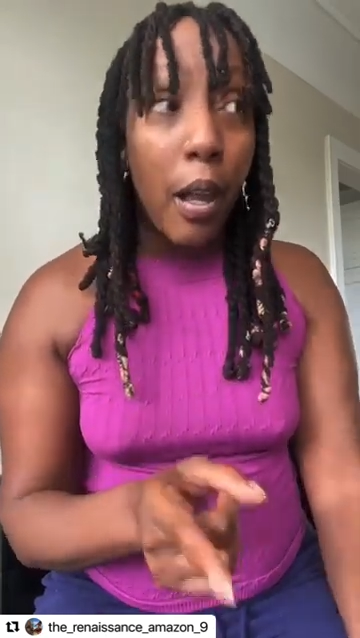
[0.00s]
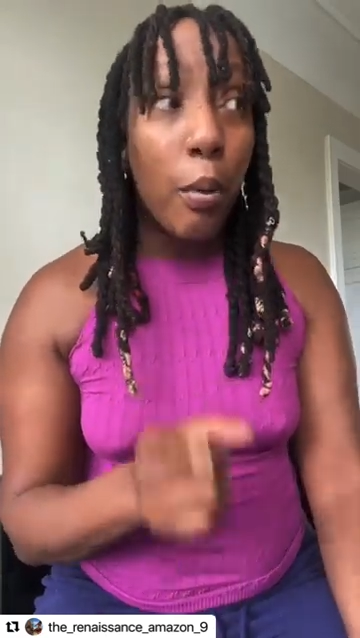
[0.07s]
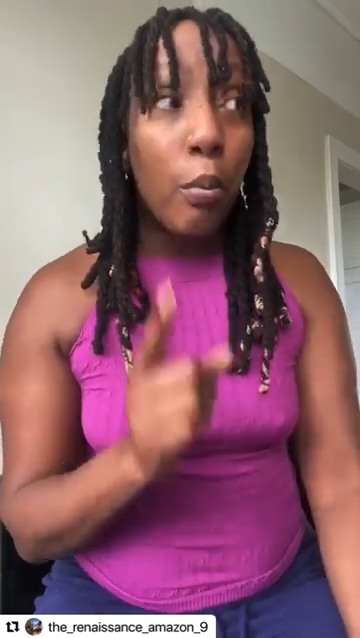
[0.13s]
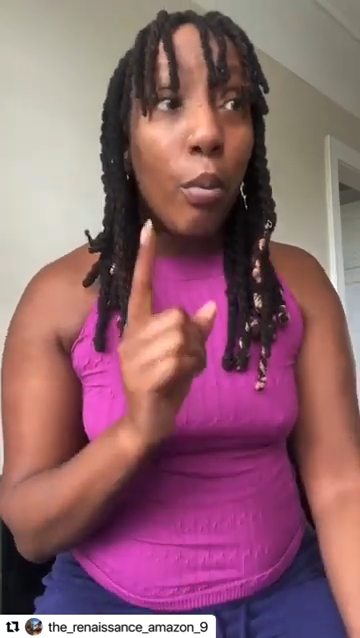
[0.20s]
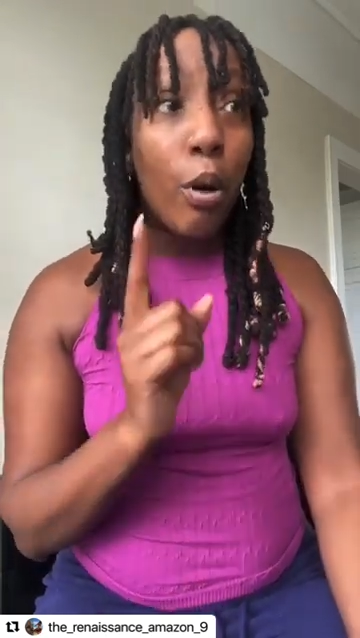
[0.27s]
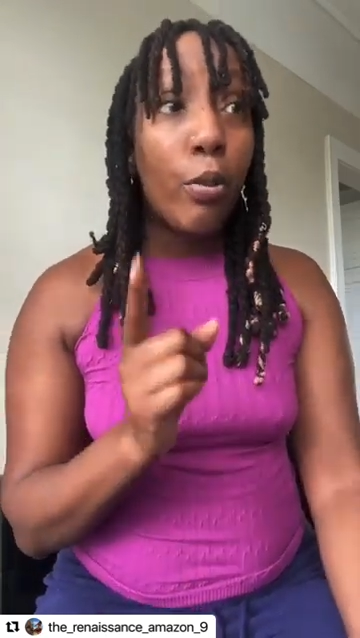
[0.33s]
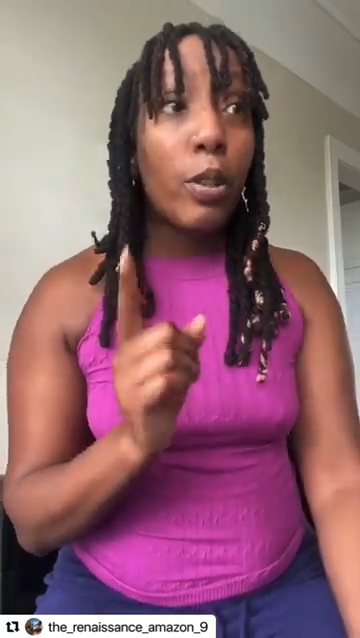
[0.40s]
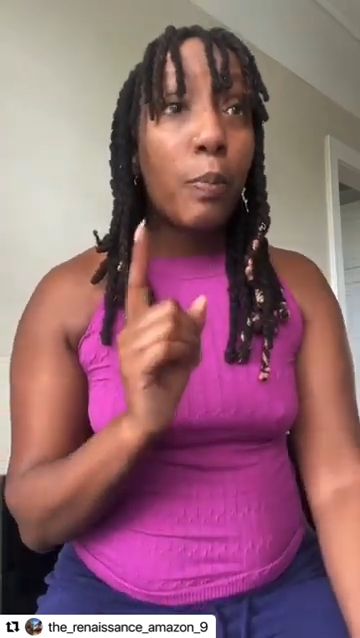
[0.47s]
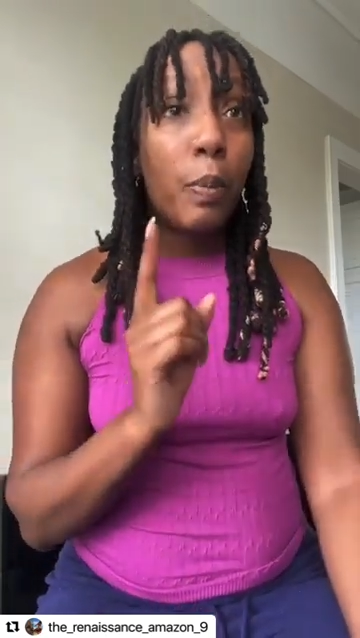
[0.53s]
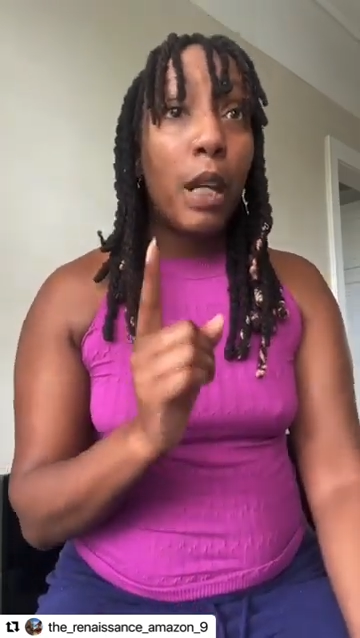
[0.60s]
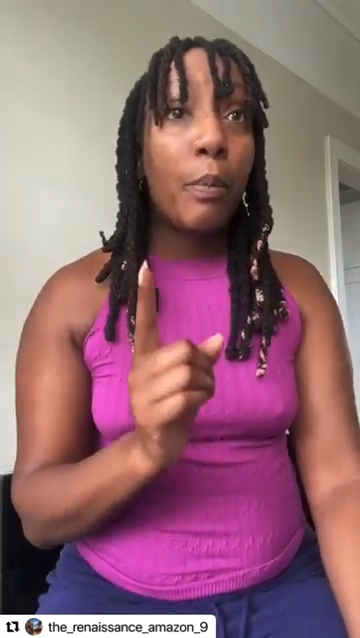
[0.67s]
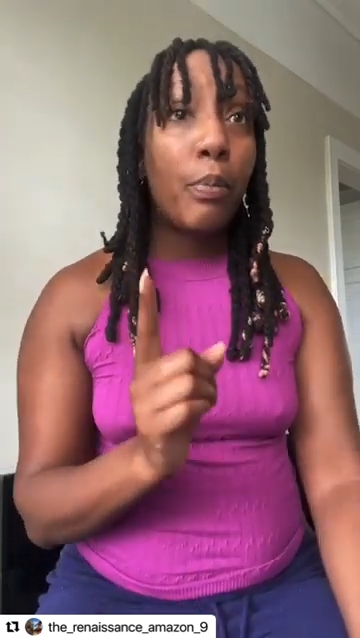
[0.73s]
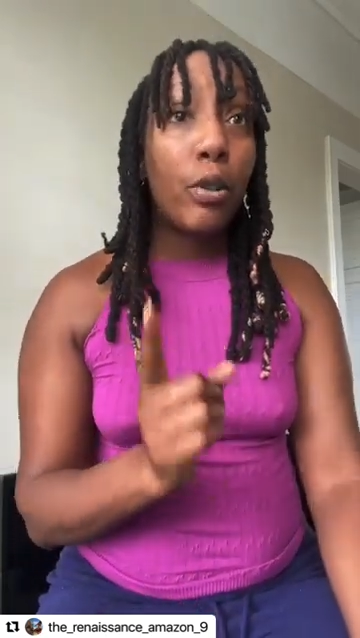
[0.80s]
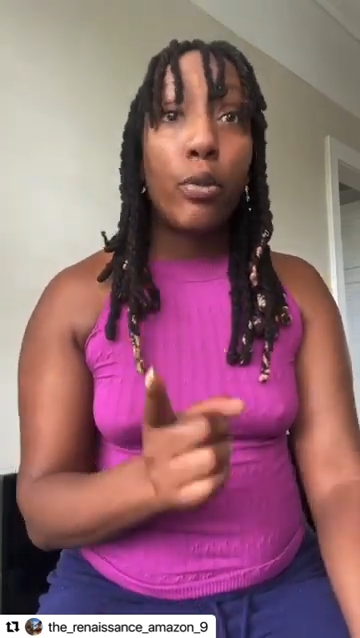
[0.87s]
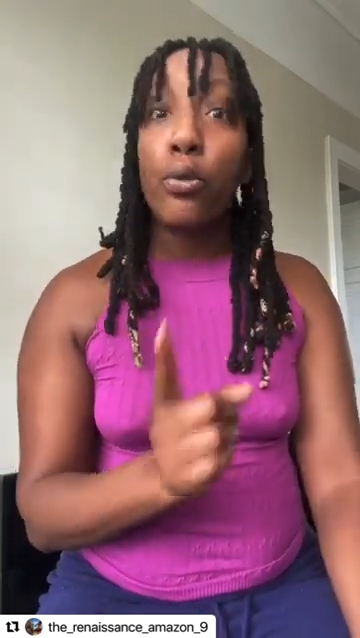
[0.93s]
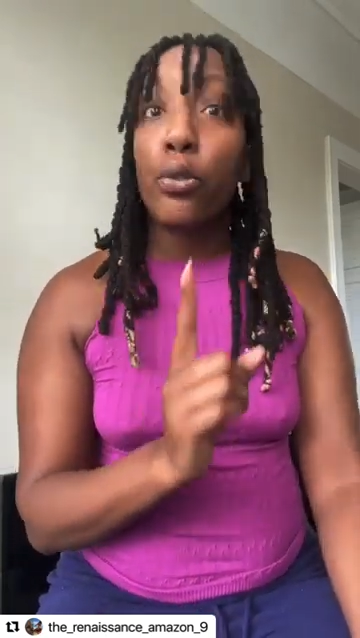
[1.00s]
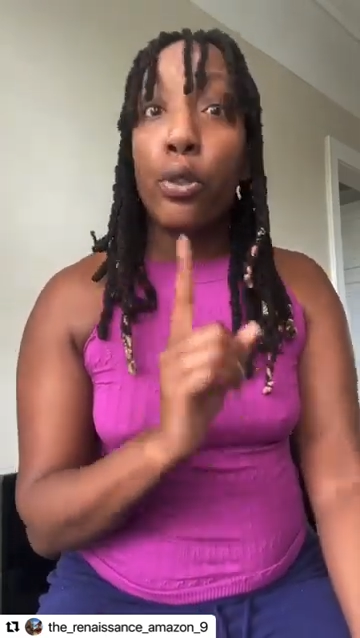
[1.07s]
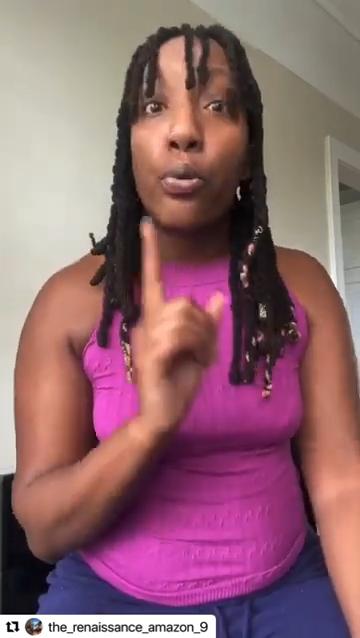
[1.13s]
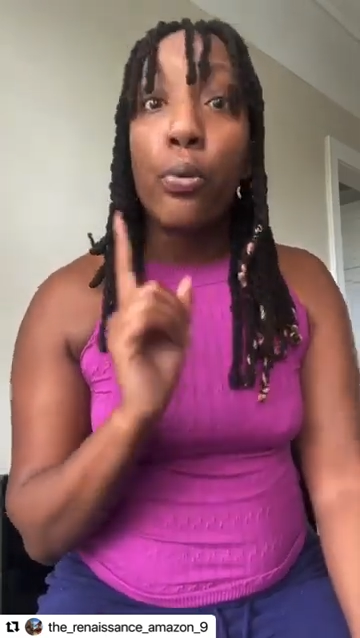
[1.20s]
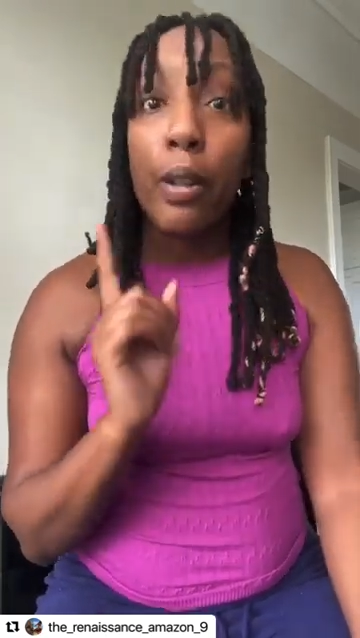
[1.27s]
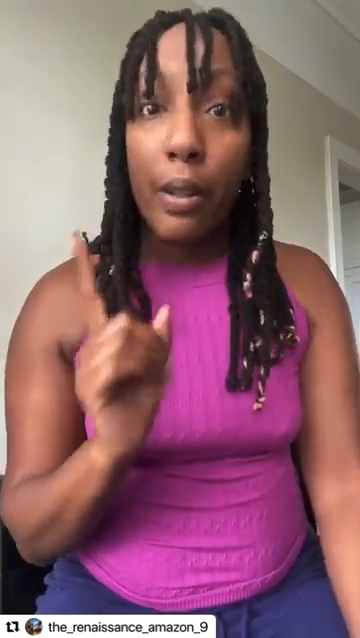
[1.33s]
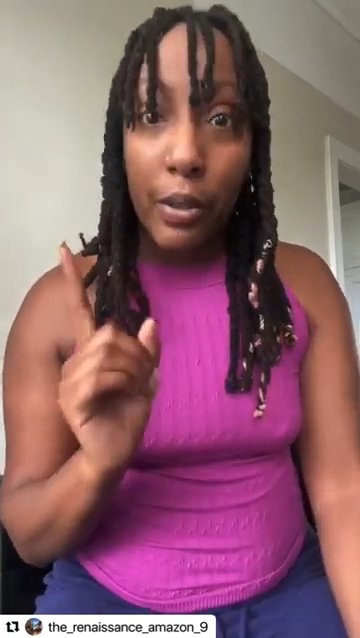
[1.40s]
and most people
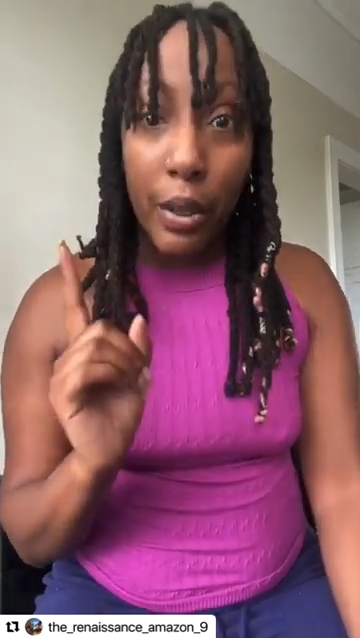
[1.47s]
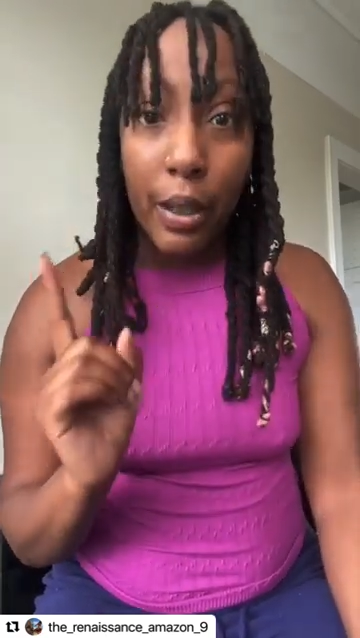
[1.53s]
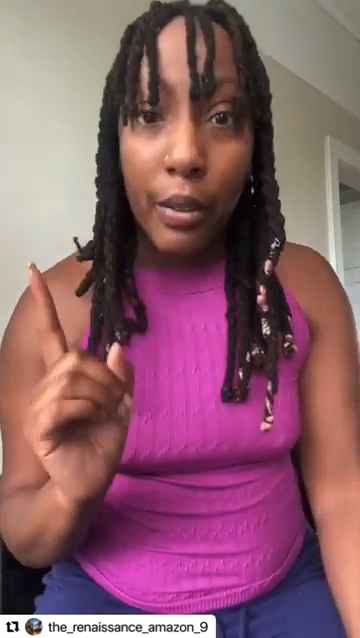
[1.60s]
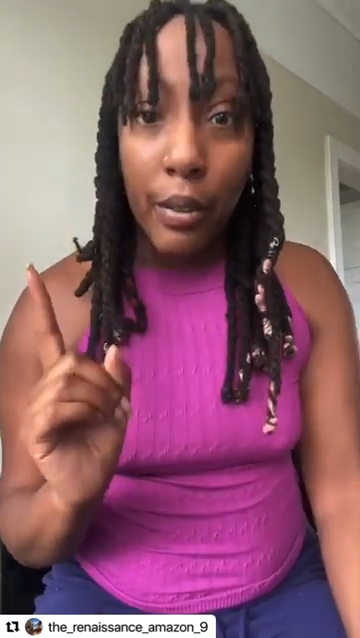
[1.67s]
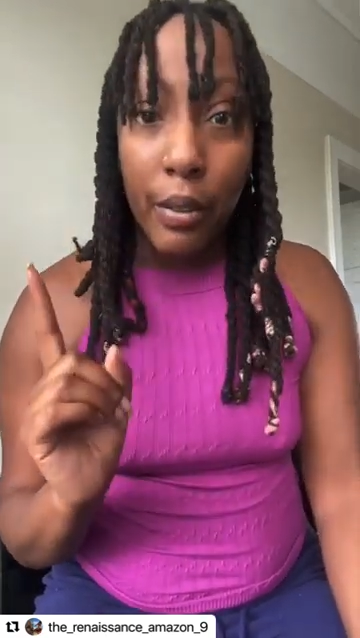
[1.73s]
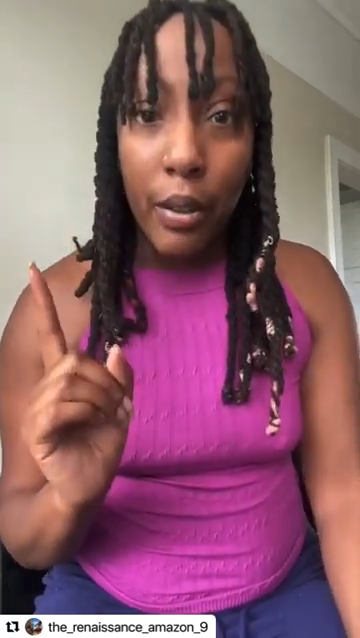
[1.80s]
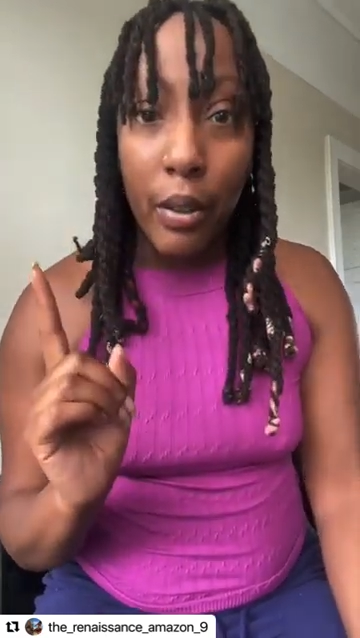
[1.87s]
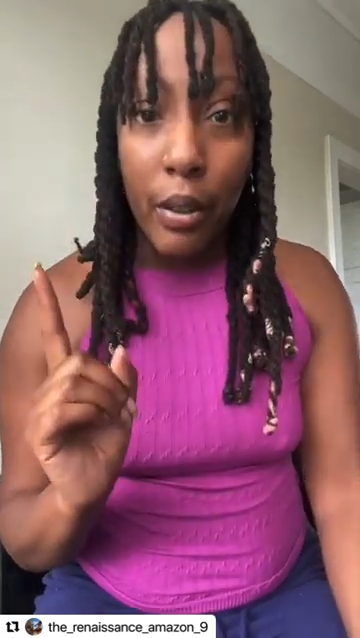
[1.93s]
do nothing.